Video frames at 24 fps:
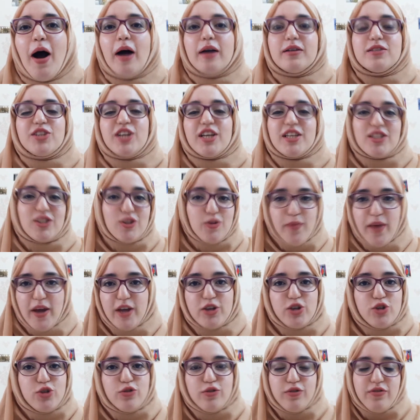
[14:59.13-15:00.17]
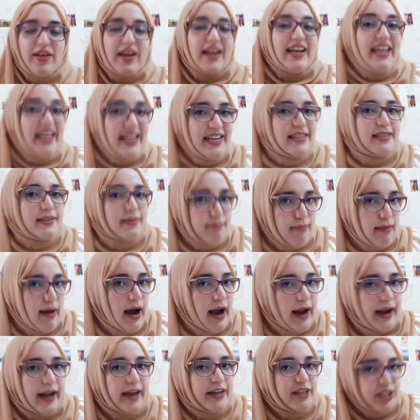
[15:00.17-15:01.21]
just to make sure that he's
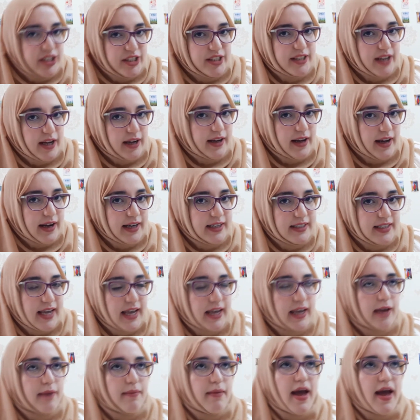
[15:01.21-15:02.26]
mine and she's not gonna take him.